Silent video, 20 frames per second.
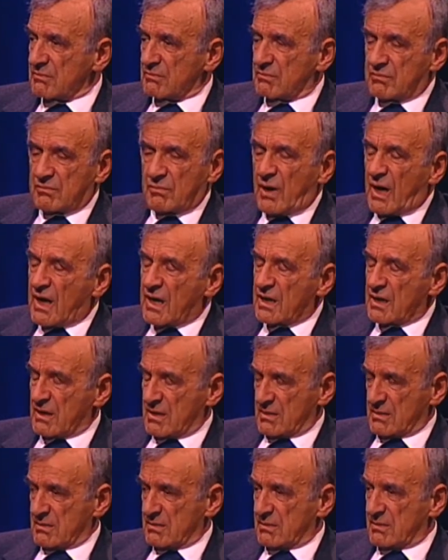Why?
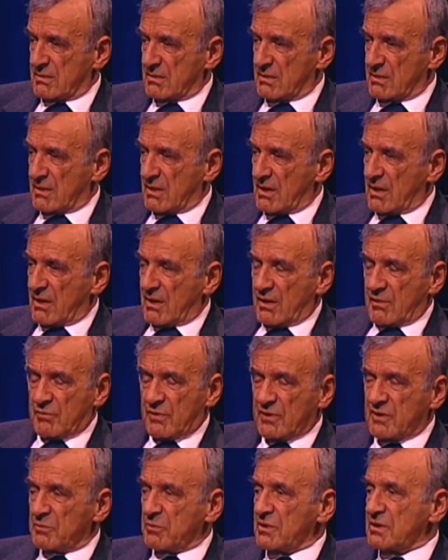
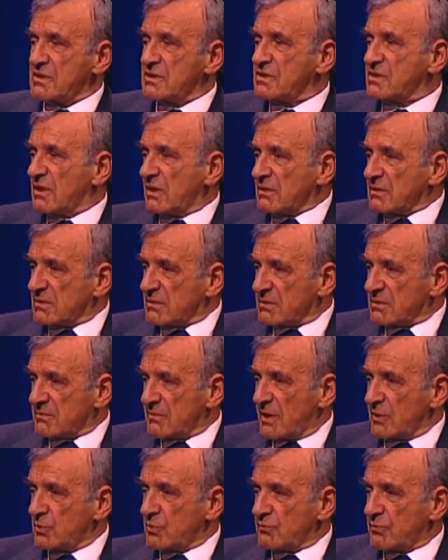What about the son?
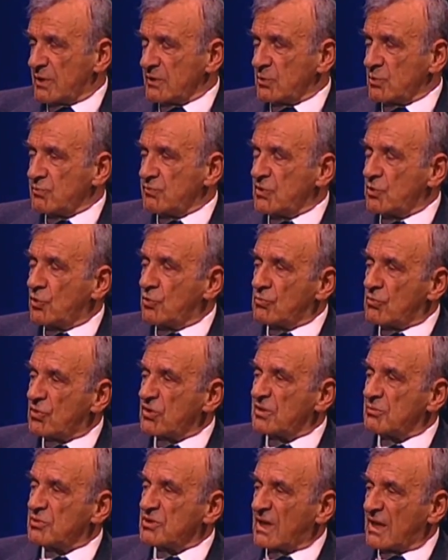Why, do, why don't we know more
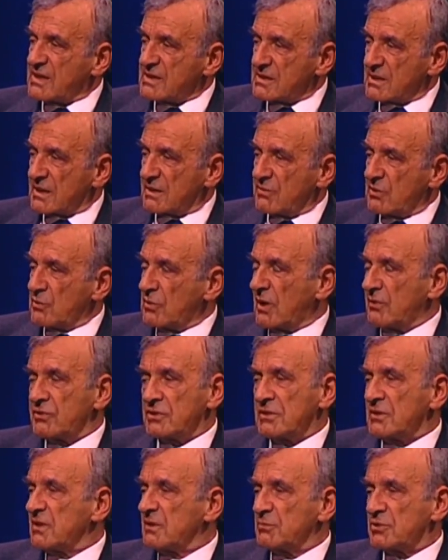about Isaac? We know
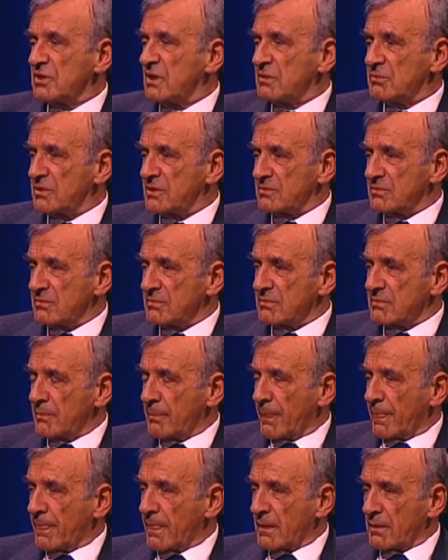everything about Abraham,
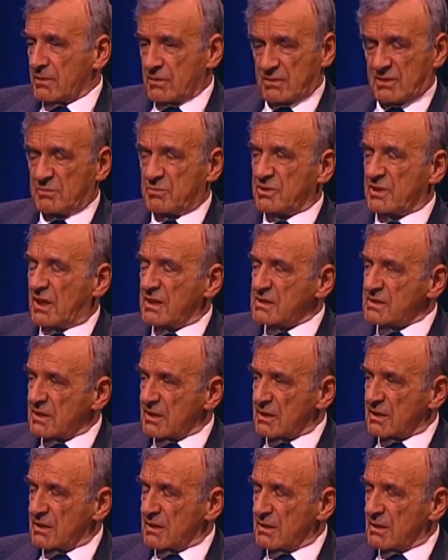not about Isaac.
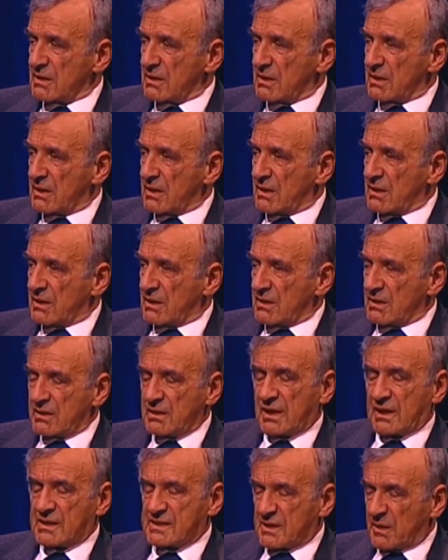He
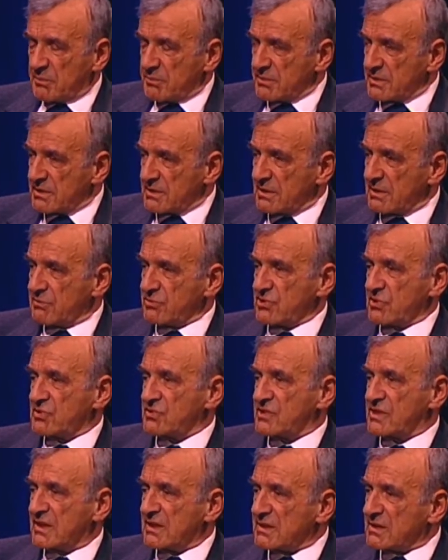accepted, he was a
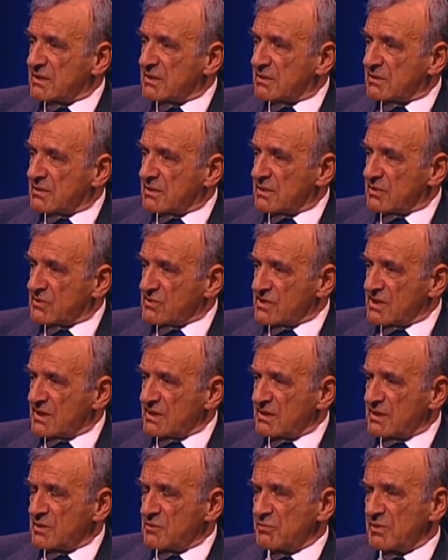consenting, a
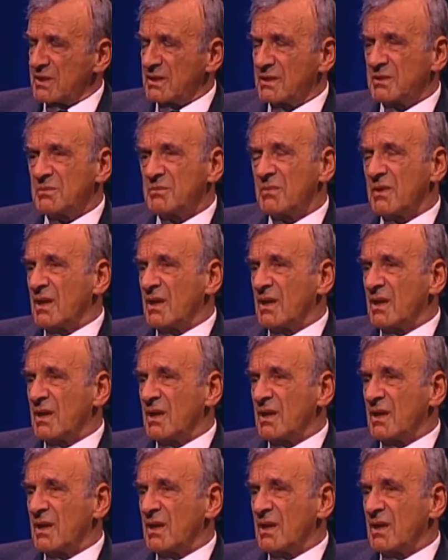consenting victim.